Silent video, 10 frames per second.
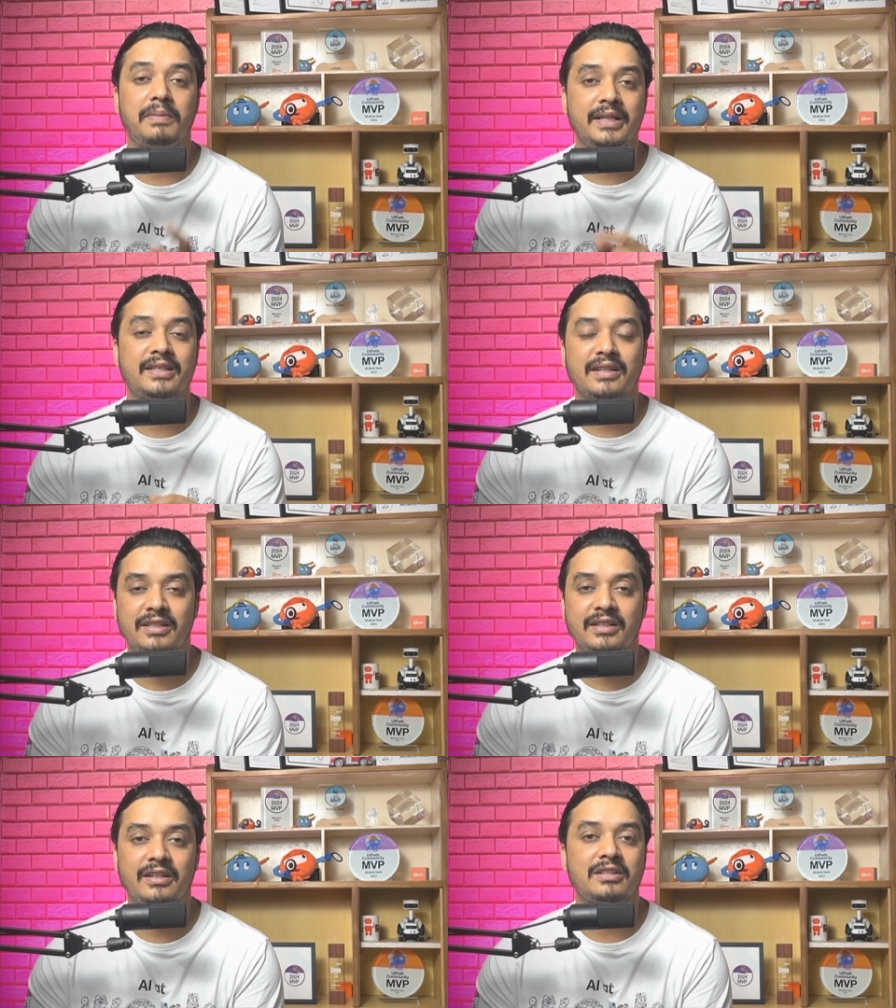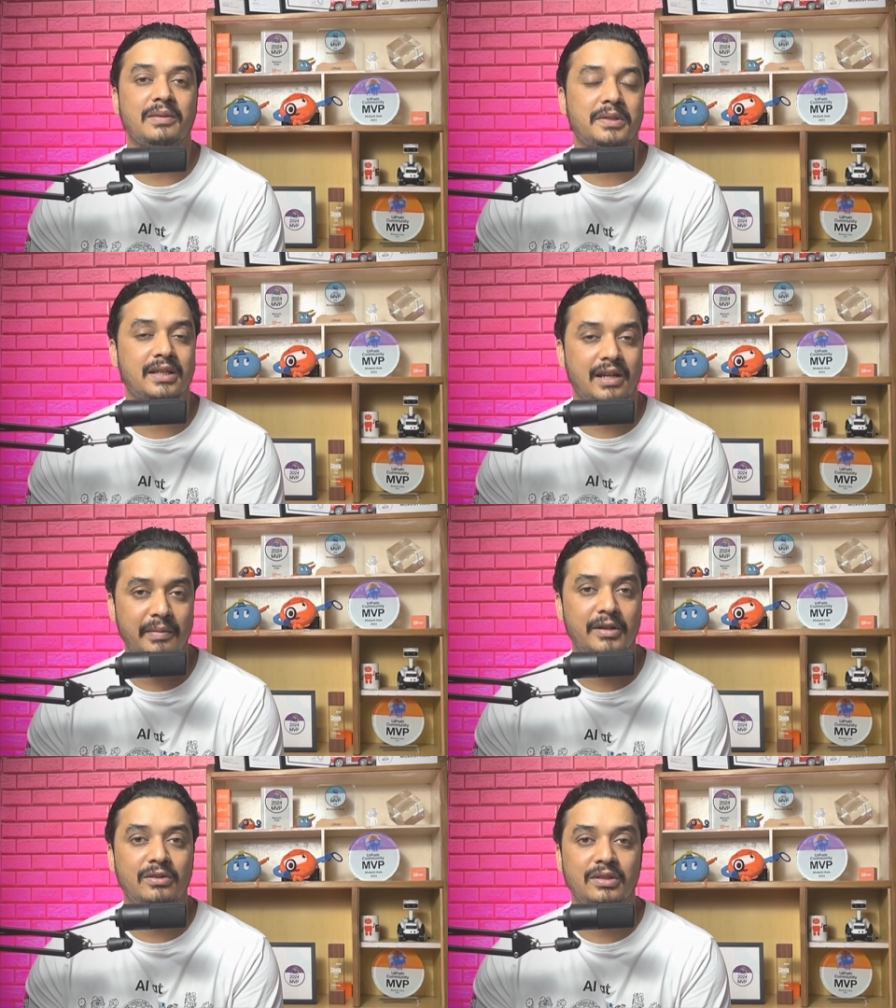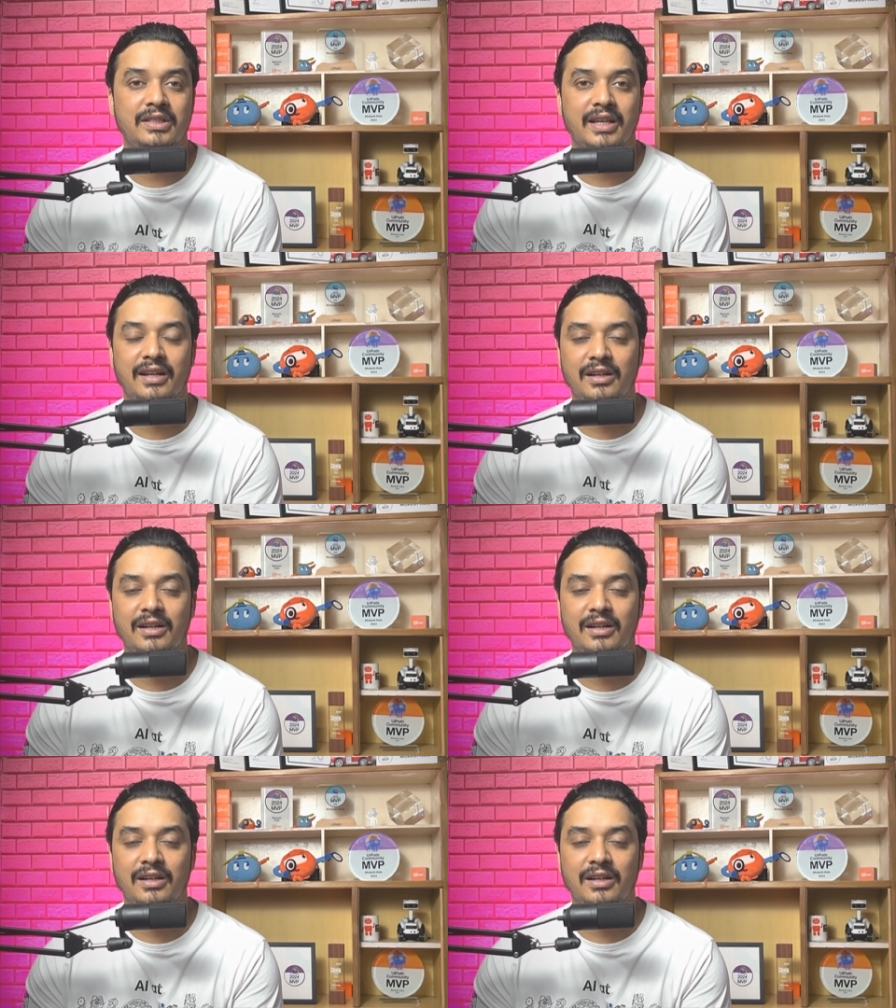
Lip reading: please consider subscribing to the channel